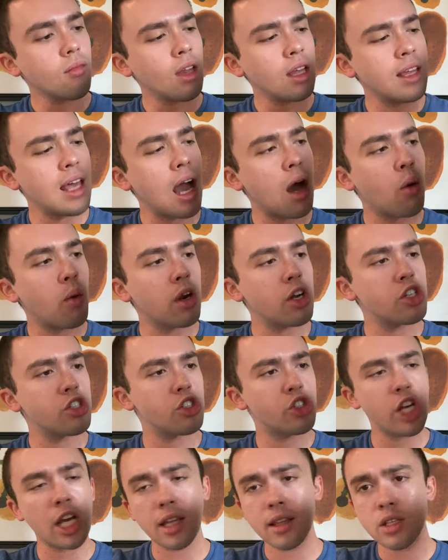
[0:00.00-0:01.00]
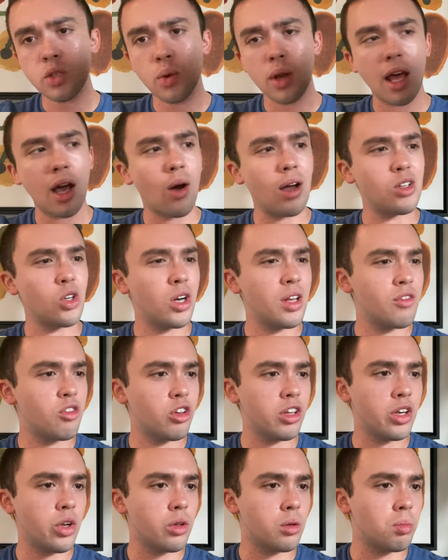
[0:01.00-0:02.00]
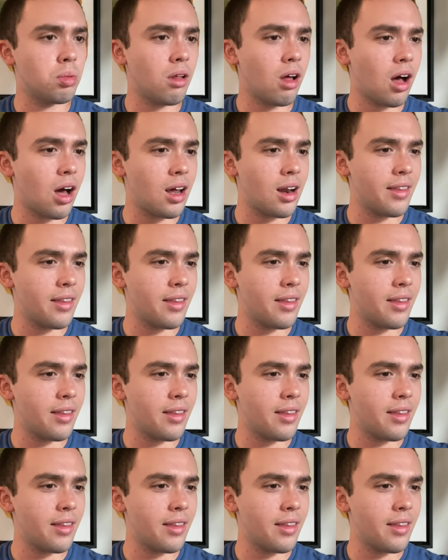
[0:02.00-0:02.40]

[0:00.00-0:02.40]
yeah, I want to check this one out. I don't even really know the plot.